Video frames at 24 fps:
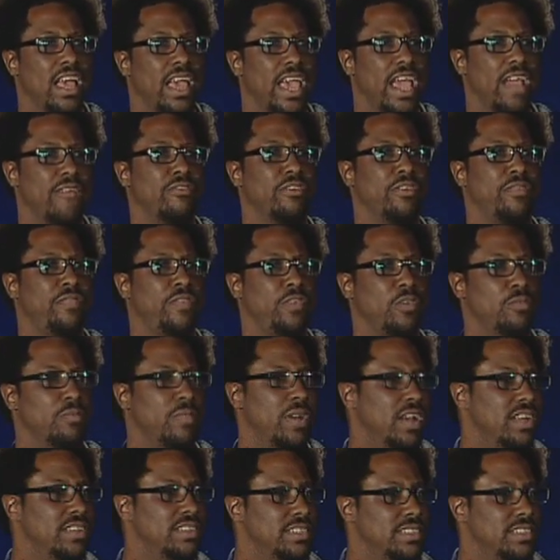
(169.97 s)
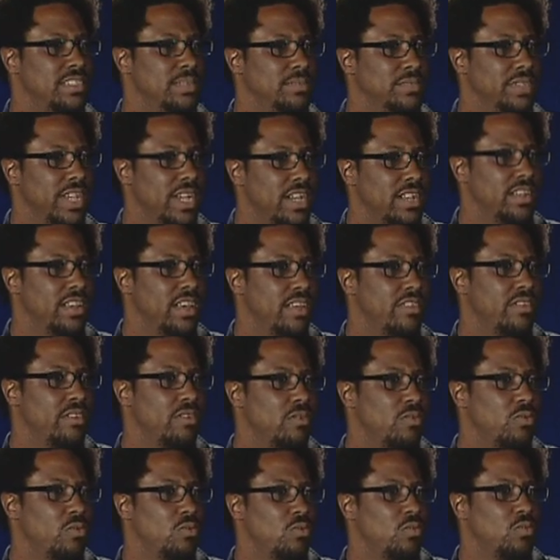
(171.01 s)
every few months it seems like
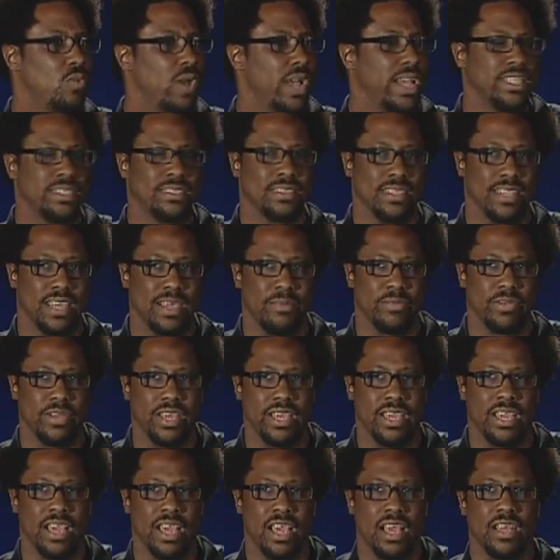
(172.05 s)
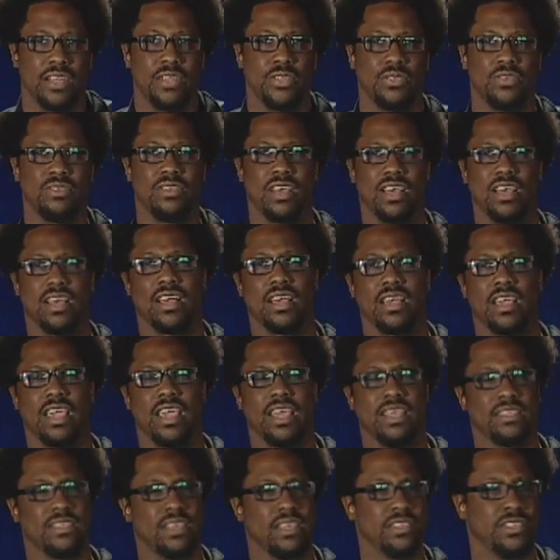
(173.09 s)
another white celebrity,
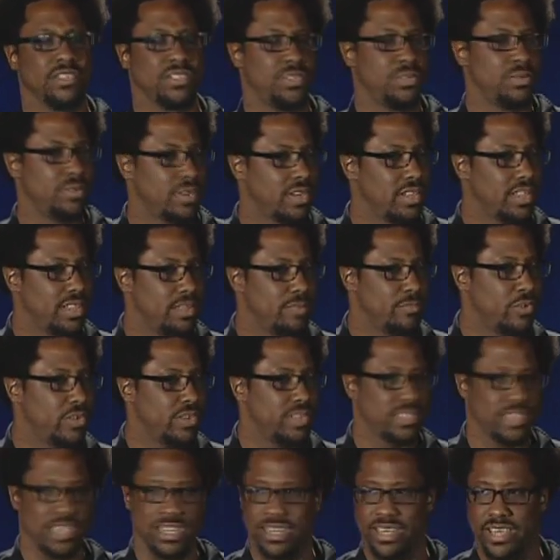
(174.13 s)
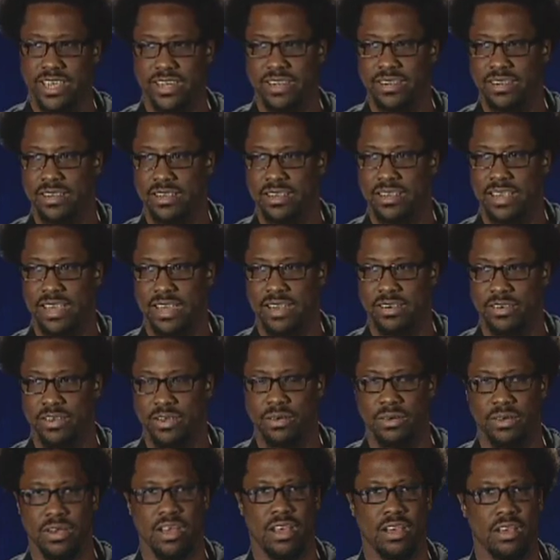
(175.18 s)
is it too early in the morning to say nigger? I don't
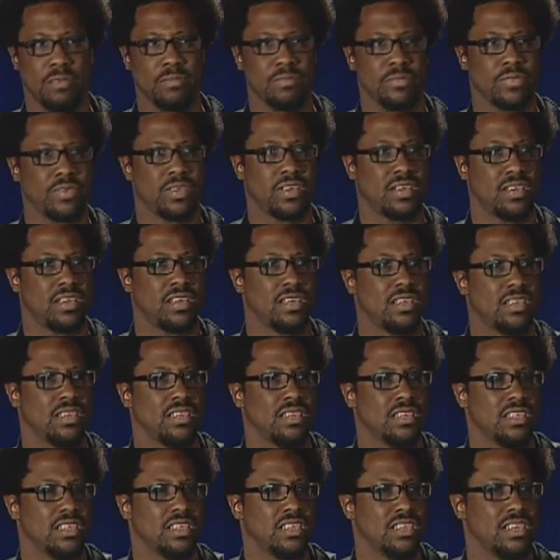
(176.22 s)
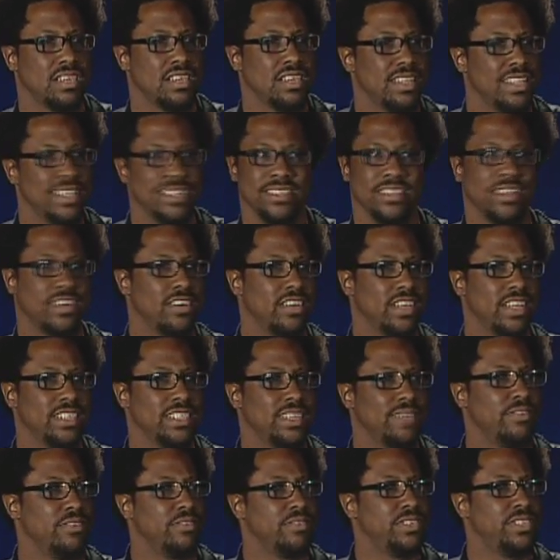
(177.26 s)
know. This is the
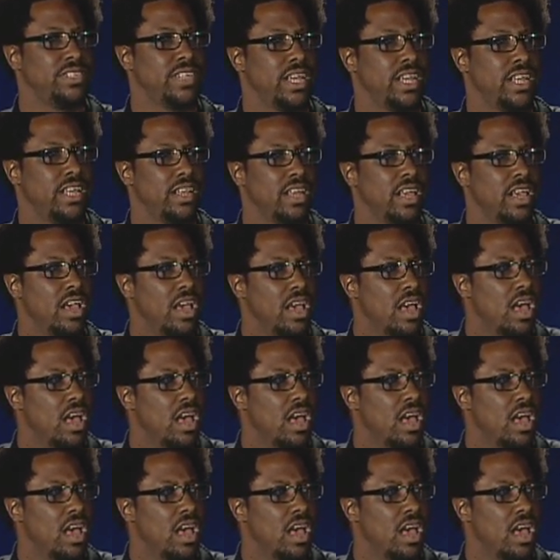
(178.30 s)
earliest I've ever said it.